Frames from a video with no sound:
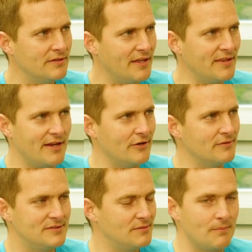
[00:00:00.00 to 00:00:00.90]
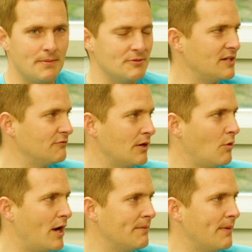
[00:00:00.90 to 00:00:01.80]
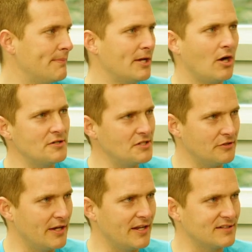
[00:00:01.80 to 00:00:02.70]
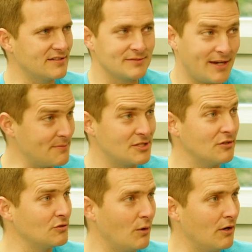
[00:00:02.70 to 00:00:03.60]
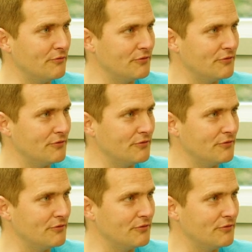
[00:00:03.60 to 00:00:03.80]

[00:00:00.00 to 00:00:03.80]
Then they heard some people say red wine might be causing your headaches. I was like, I'm still 12.